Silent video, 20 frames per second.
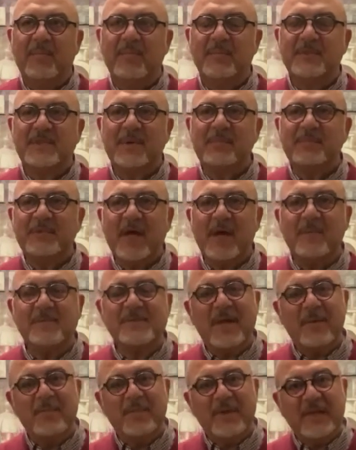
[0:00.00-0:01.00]
Sometimes
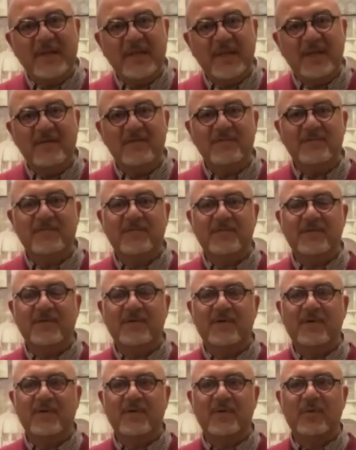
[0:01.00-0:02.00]
I believe
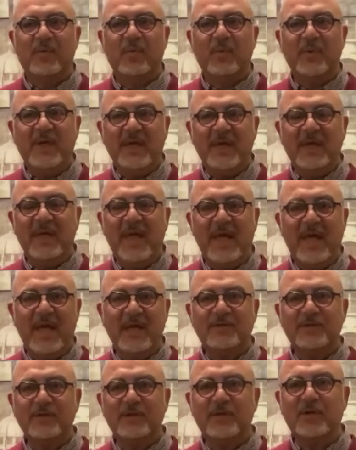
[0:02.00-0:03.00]
we
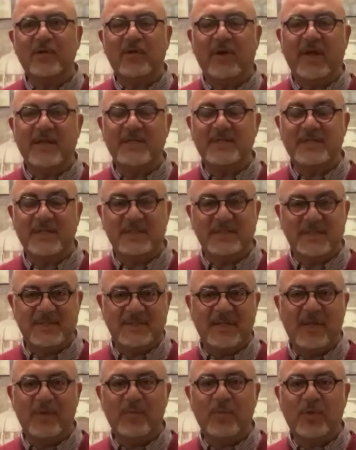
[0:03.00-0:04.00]
handle grace. It's the
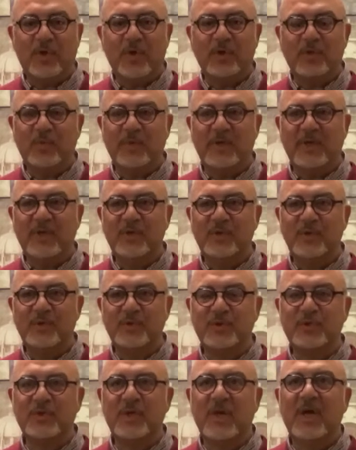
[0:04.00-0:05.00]
same word we
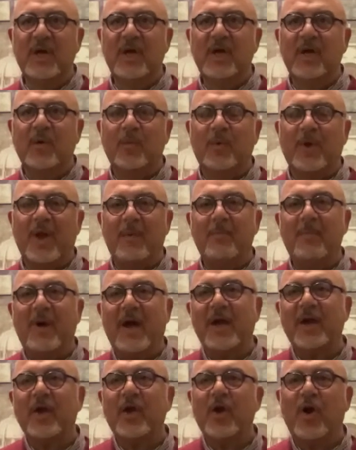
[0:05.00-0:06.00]
use when I
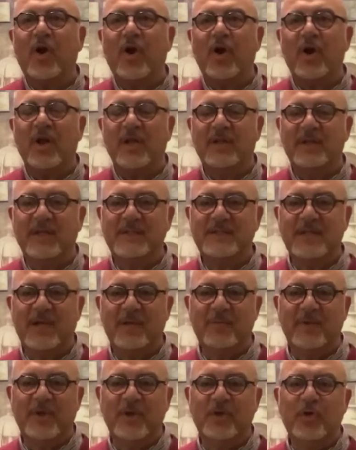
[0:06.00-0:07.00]
buy a car and they tell
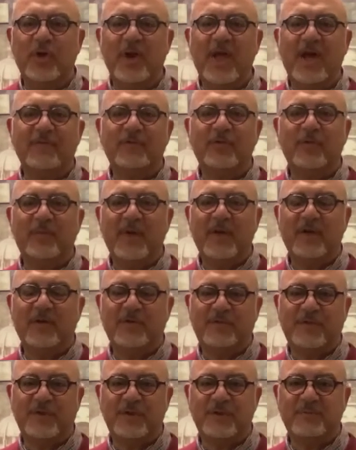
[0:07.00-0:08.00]
me you don't have to make your
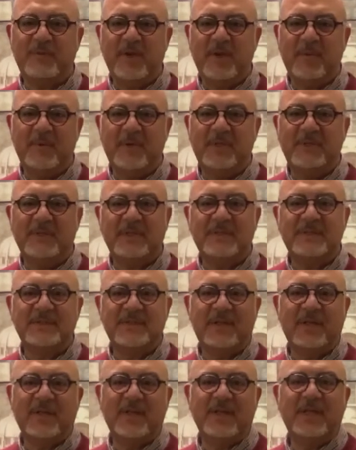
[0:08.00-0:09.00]
first payment
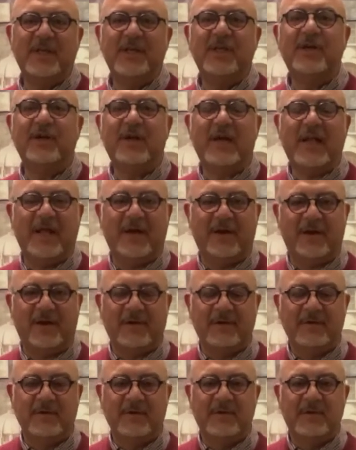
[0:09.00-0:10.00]
until a year later.
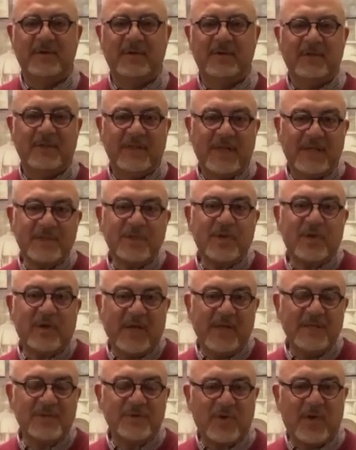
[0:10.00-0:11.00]
That's
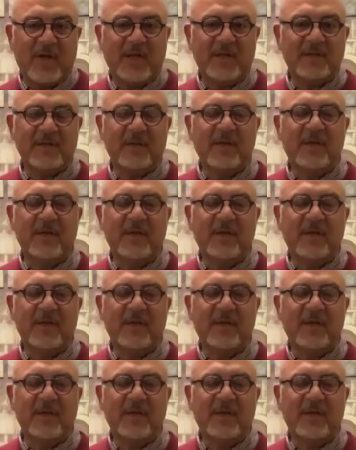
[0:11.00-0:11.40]
grace, right?